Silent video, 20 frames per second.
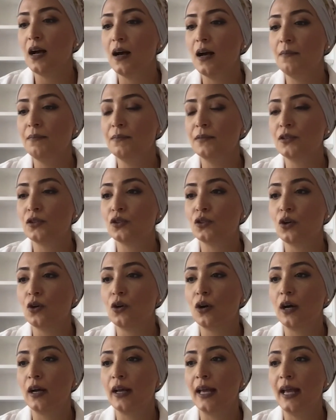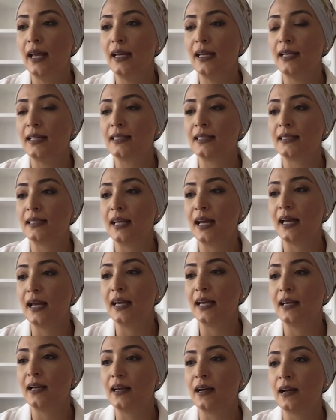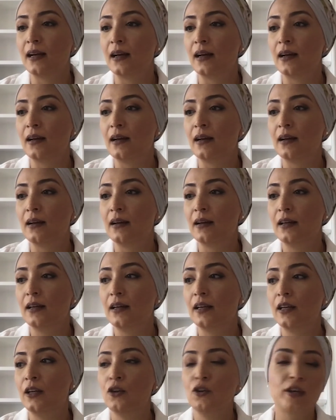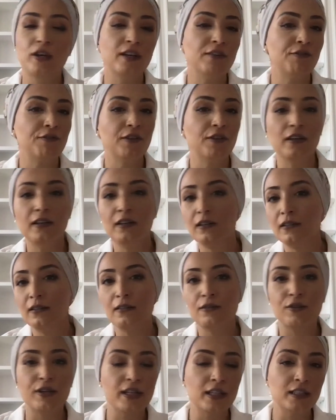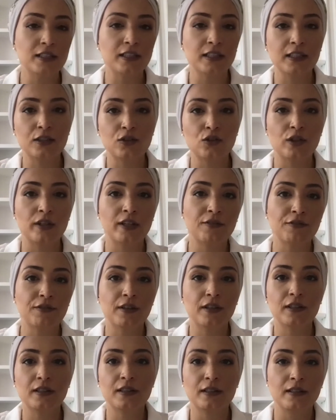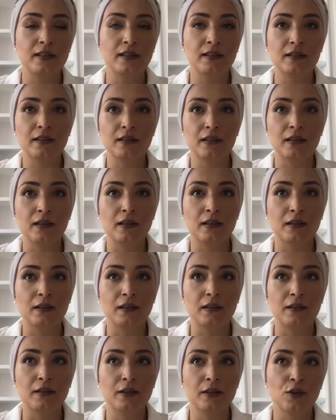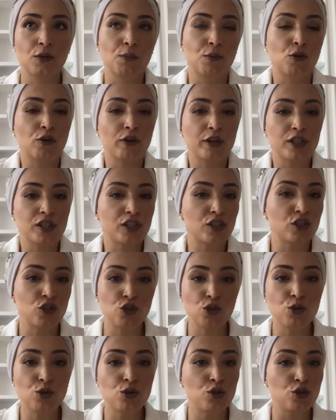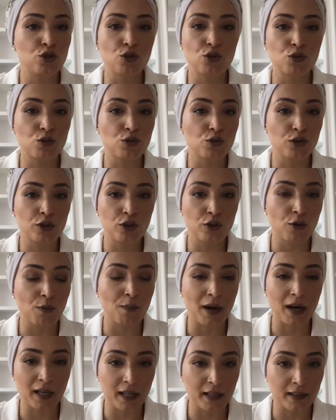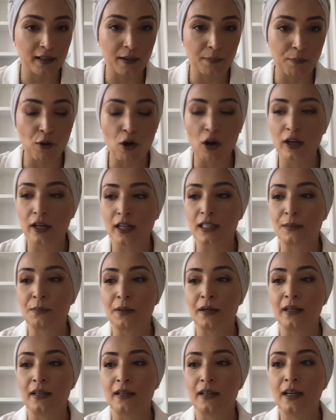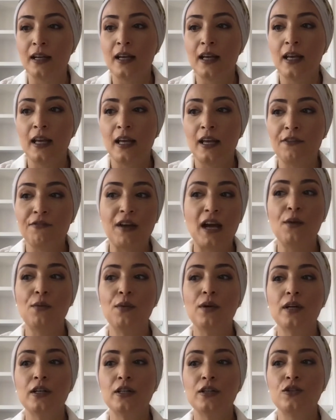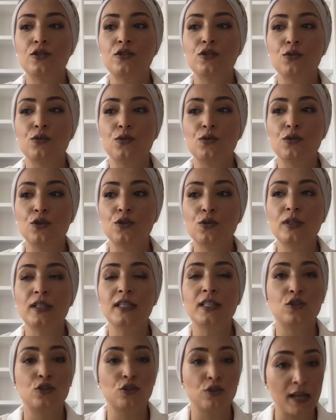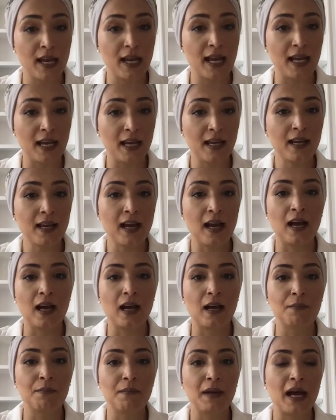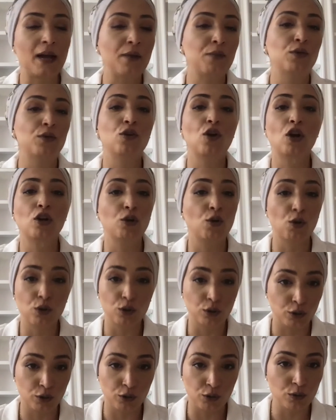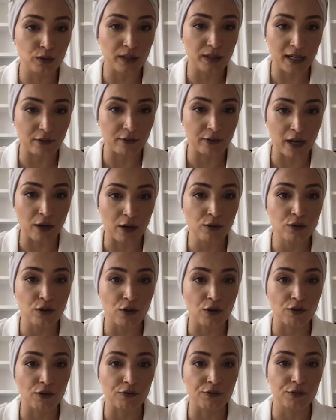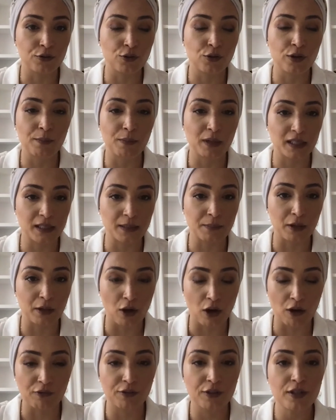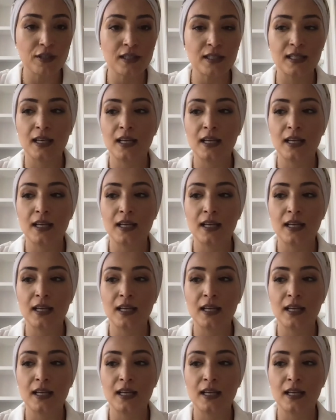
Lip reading: So again, it's like different realtors or different brokerages choose to market their products. But if I were to do this today, I would not go through that route of doing multiple offers.